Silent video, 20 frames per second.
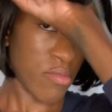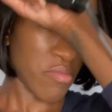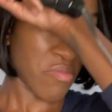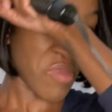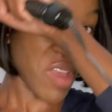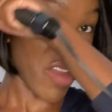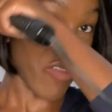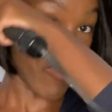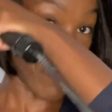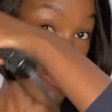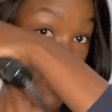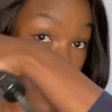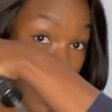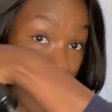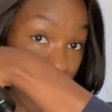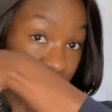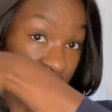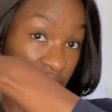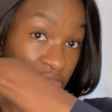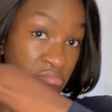every
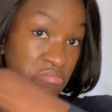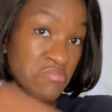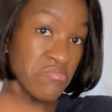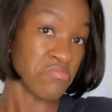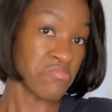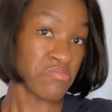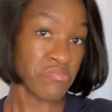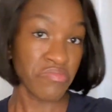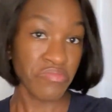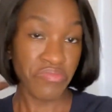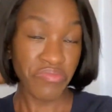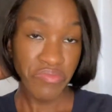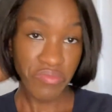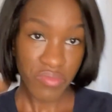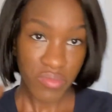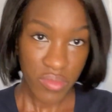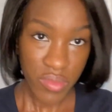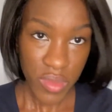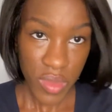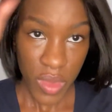day
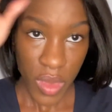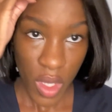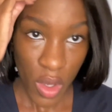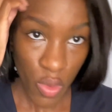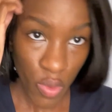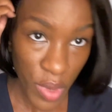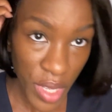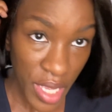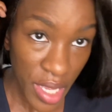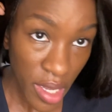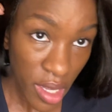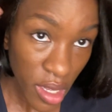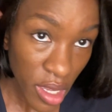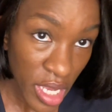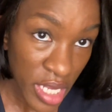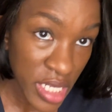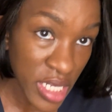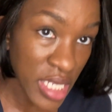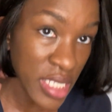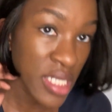wig.
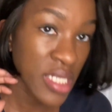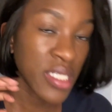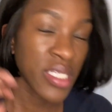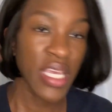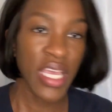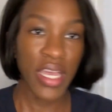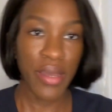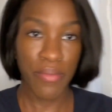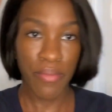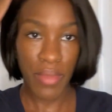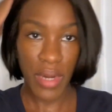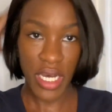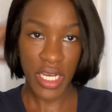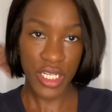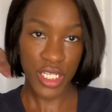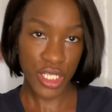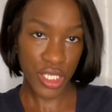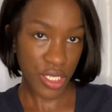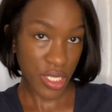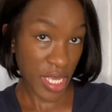It doesn't take
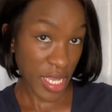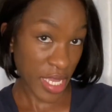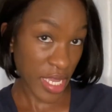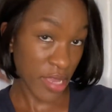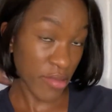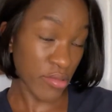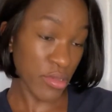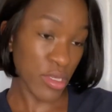much. Like it